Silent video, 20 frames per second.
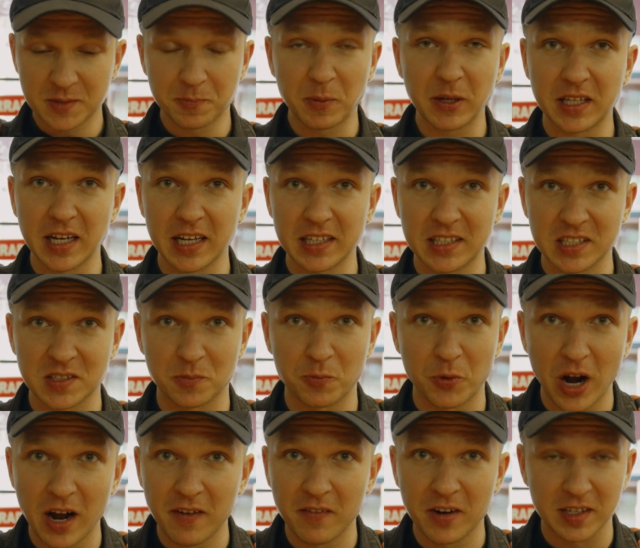Patatas
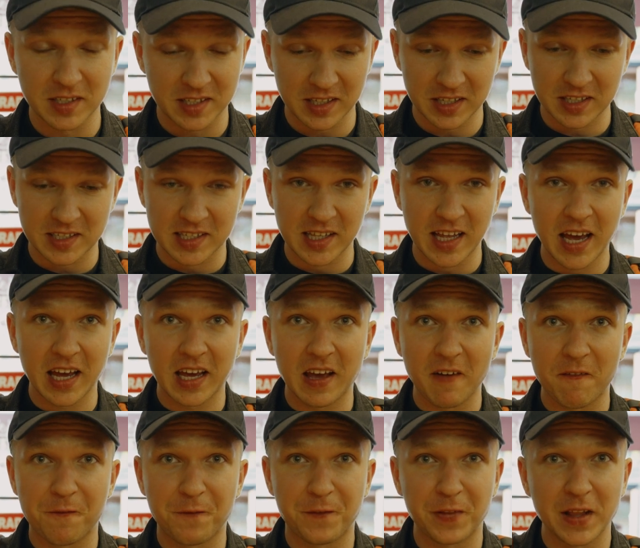Bravas is like a
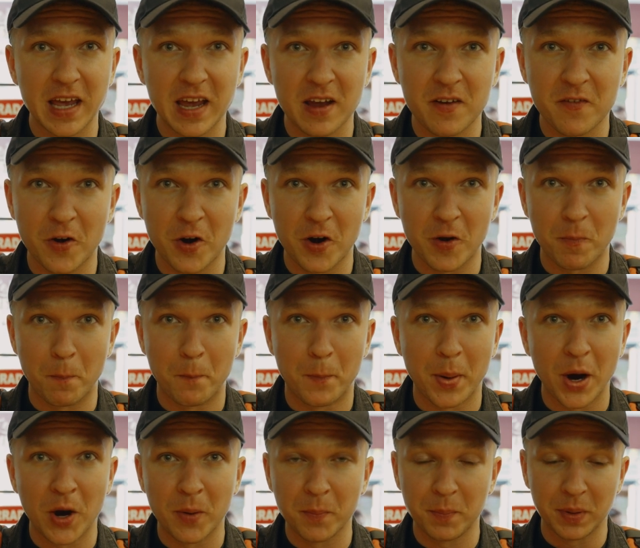flavor bomb